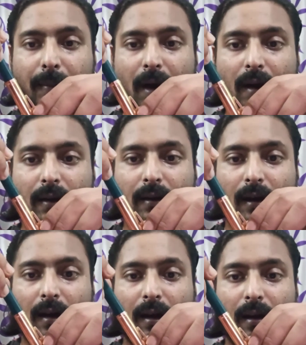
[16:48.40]
but
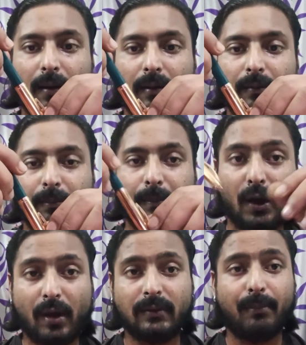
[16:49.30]

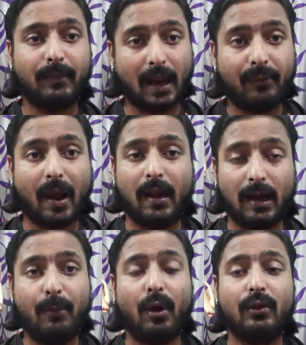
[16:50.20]
because of that fine
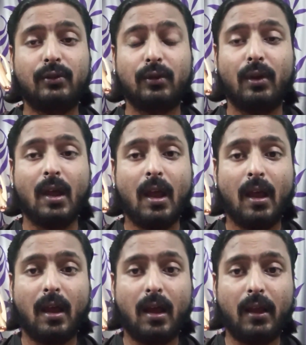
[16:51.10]
nib also,
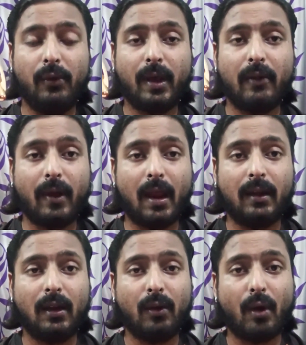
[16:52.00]
you can
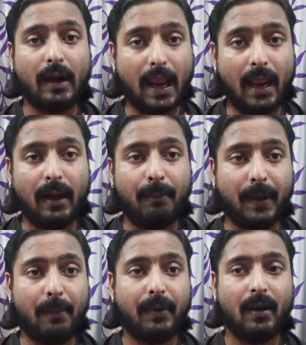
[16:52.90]
write it on any
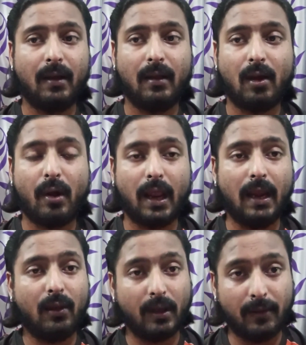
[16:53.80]
paper, on
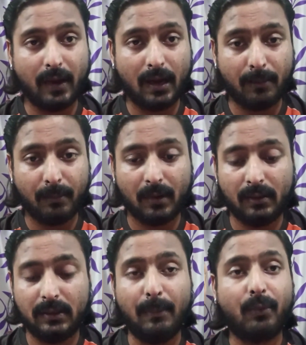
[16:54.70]
any, even
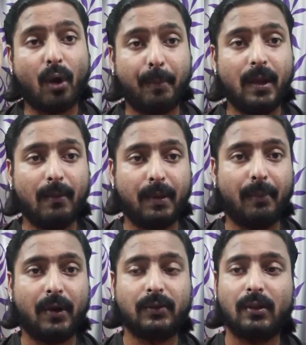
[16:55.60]
in cheap copier
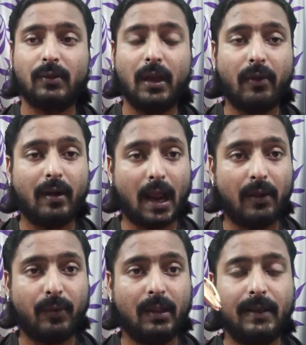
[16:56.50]
papers also you can
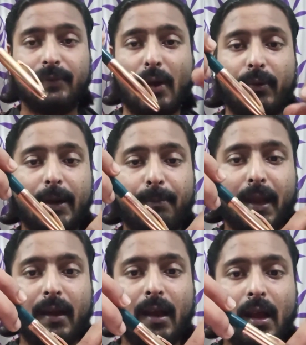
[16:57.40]
write with this fountain
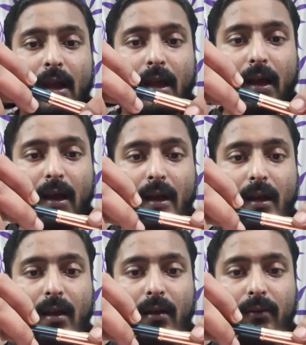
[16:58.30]
pen.
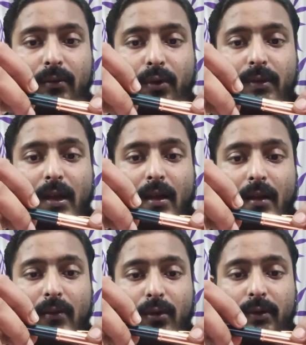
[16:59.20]

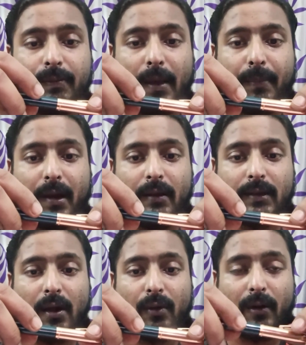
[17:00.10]
Those
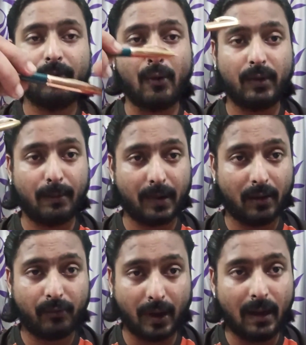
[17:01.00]
papers are not fountain
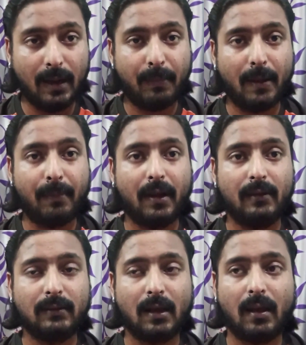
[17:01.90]
pen friendly papers.